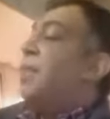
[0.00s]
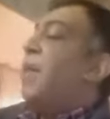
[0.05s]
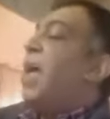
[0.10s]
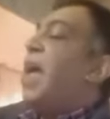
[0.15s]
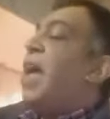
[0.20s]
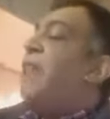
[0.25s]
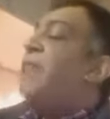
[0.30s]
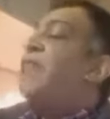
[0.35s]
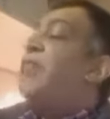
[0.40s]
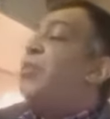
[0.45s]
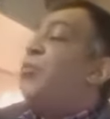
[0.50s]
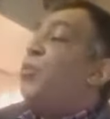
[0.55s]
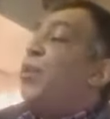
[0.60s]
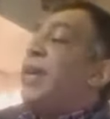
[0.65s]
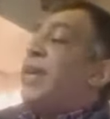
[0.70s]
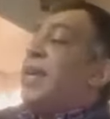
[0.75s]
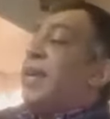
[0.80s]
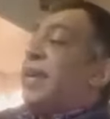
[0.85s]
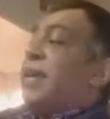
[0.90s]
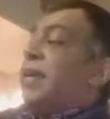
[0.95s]
every
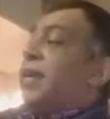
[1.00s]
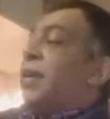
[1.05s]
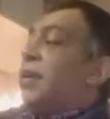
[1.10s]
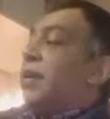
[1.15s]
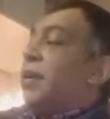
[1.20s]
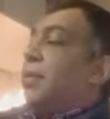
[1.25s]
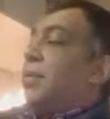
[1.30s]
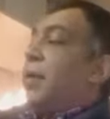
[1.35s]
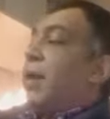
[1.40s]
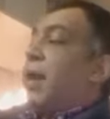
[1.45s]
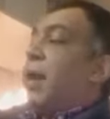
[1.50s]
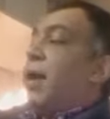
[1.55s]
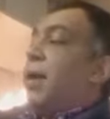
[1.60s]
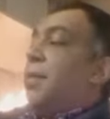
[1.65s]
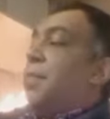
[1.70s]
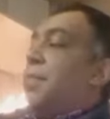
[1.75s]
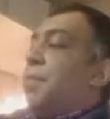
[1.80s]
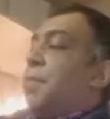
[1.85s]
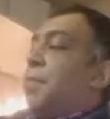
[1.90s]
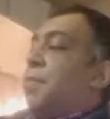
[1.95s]
week,
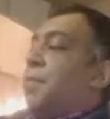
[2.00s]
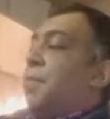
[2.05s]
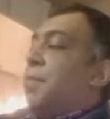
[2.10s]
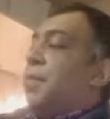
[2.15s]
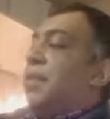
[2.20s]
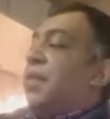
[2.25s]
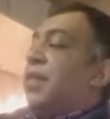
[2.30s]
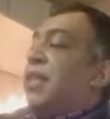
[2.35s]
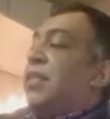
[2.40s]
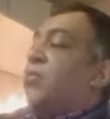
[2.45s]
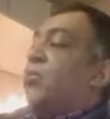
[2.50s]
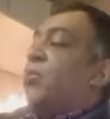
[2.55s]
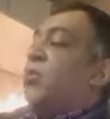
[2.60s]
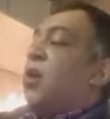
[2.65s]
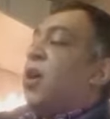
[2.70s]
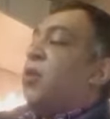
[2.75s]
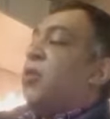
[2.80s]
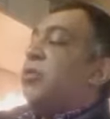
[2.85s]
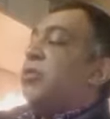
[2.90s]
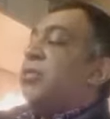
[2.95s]
this will
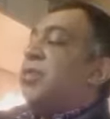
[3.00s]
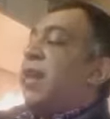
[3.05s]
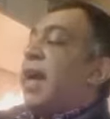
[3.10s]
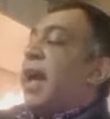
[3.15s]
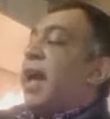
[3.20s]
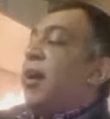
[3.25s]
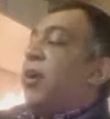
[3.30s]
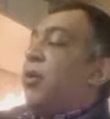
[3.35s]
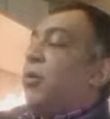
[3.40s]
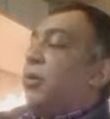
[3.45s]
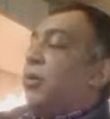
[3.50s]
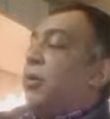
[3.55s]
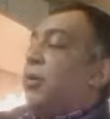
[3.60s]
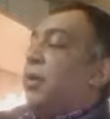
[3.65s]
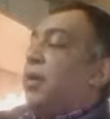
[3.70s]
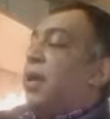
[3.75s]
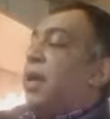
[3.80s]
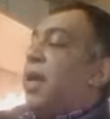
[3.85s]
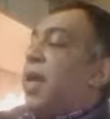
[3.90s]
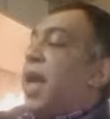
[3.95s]
go down.
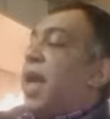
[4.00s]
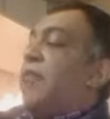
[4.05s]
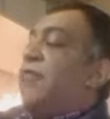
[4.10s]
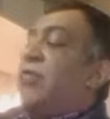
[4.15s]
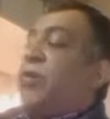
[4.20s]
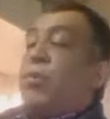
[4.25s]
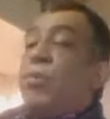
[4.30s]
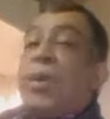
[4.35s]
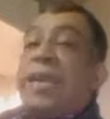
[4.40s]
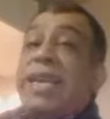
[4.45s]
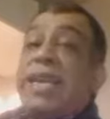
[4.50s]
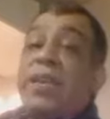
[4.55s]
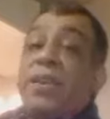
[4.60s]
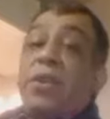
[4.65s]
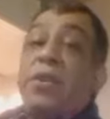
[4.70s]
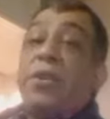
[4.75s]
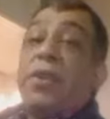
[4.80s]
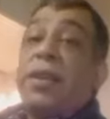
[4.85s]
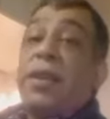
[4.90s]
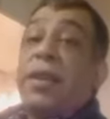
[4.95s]
Every week you're
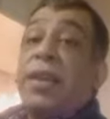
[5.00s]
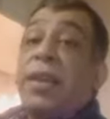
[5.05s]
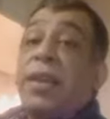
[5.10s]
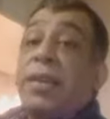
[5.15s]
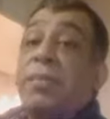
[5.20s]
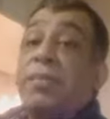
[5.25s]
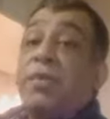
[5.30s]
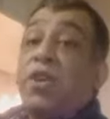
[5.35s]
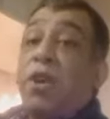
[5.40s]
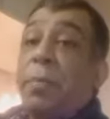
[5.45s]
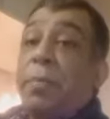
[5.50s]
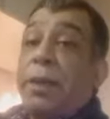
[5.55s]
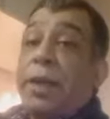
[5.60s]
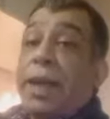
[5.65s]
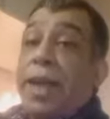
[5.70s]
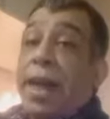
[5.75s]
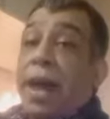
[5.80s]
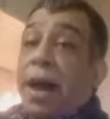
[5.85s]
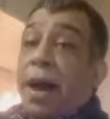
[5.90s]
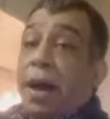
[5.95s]
going to keep topping
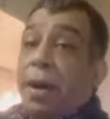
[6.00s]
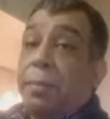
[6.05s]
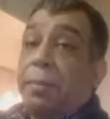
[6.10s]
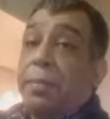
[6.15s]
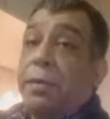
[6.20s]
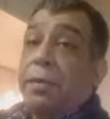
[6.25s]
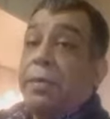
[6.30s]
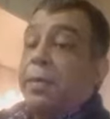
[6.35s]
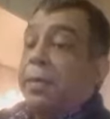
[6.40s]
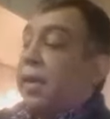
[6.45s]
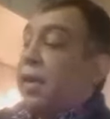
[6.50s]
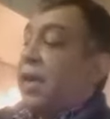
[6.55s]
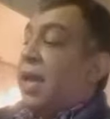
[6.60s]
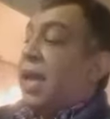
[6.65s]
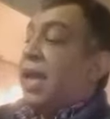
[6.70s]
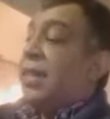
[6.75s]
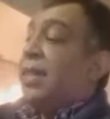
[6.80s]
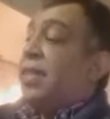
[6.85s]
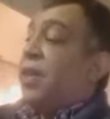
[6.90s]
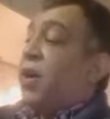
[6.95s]
it up.
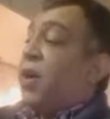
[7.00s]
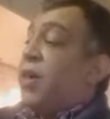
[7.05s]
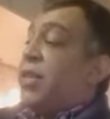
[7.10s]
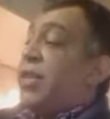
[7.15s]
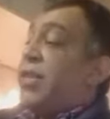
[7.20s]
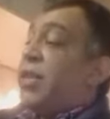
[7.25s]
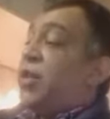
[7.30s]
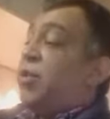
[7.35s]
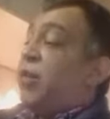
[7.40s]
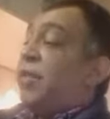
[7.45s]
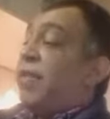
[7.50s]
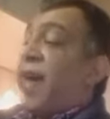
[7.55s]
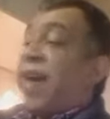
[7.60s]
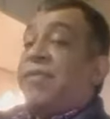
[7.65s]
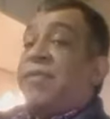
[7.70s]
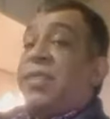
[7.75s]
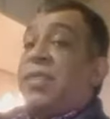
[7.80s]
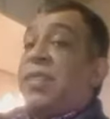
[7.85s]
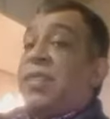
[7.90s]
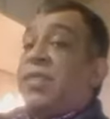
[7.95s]
And the idea of
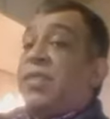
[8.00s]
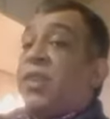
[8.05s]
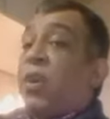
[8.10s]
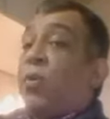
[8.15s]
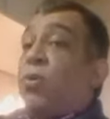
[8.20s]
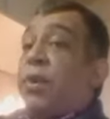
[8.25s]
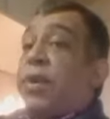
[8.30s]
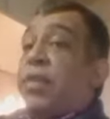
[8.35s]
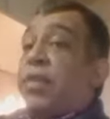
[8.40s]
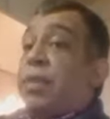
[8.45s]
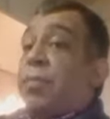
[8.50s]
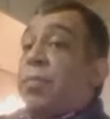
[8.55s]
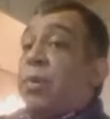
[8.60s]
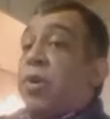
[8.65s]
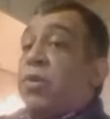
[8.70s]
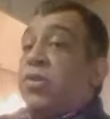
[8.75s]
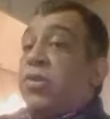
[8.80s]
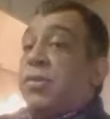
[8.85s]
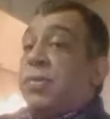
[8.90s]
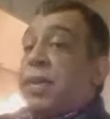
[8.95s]
having the salt in the
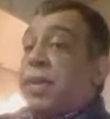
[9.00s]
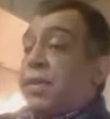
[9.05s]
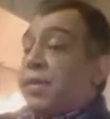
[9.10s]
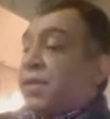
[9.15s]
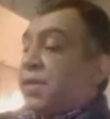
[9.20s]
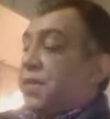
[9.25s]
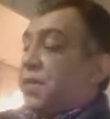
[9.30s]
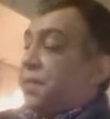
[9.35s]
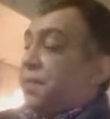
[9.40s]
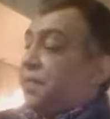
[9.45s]
bottom is